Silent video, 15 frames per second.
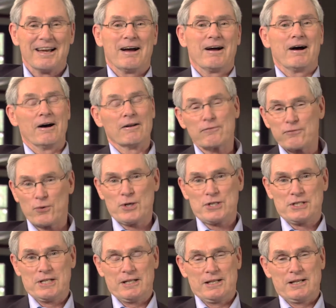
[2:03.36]

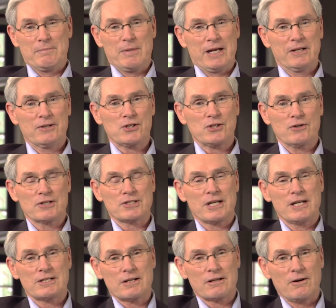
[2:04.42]
Unfortunately, my insurance
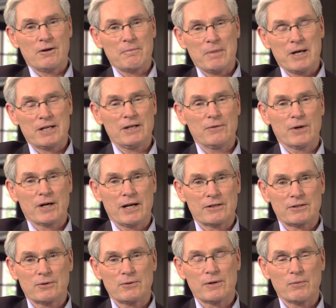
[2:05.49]
agent on Monday, when I
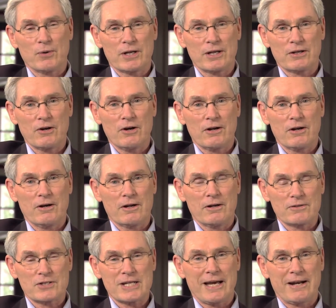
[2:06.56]
told him what had gone on
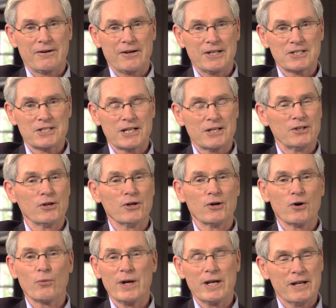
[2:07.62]
Saturday, said,
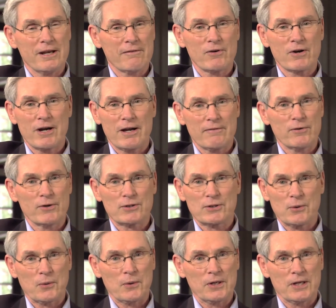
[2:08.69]
we never ever
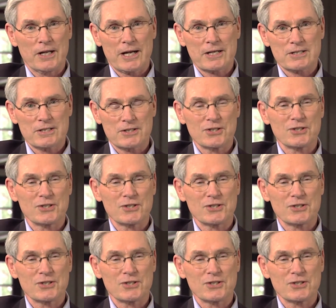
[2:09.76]
total a Lexus.